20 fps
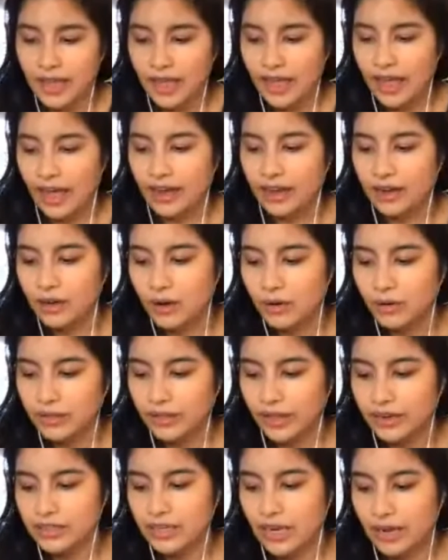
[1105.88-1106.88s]
And I know a
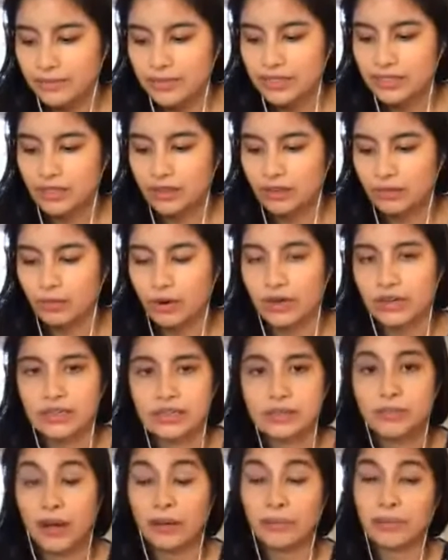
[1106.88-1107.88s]
lot of times your work
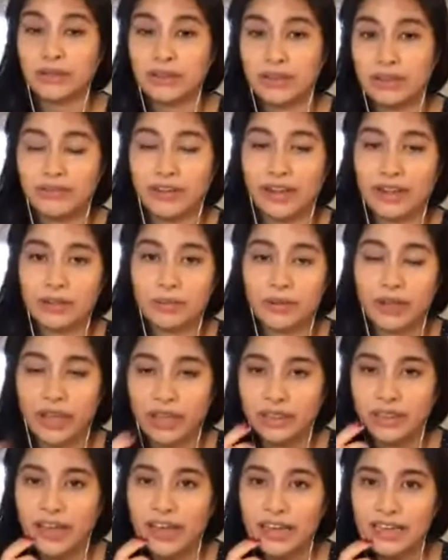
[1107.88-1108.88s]
is publicly available
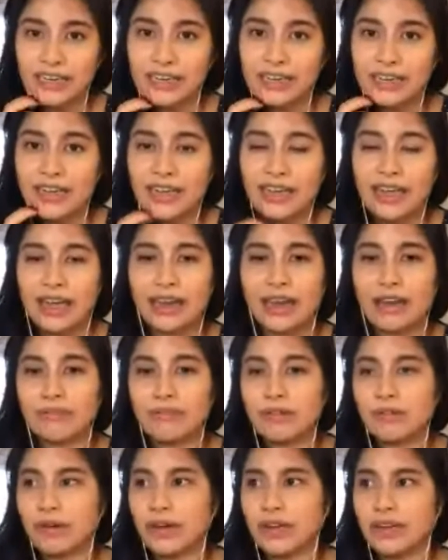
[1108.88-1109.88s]
online and
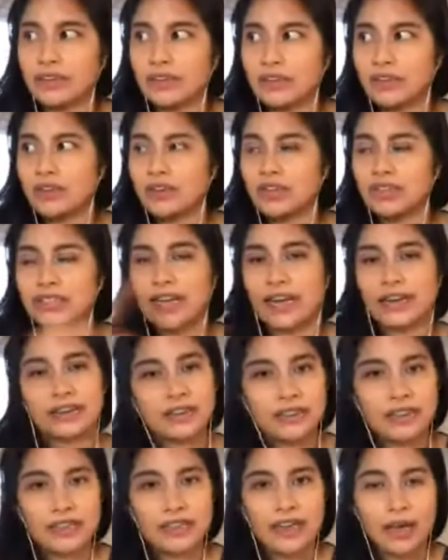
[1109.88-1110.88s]
everyone could
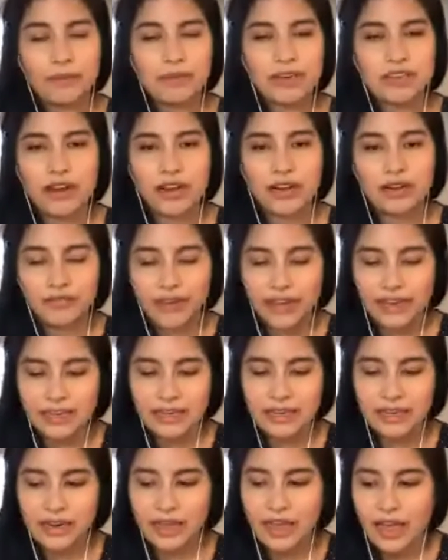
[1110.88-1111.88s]
technically come and try to find
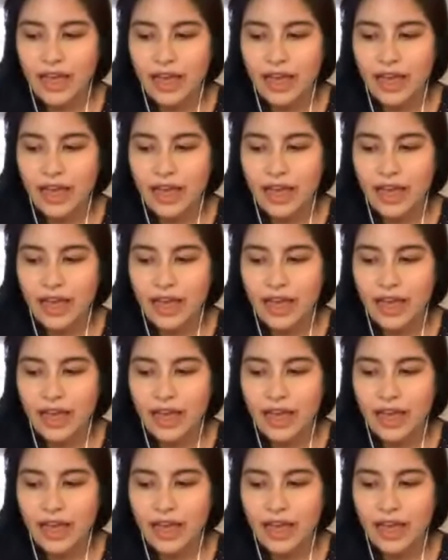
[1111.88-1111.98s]
it.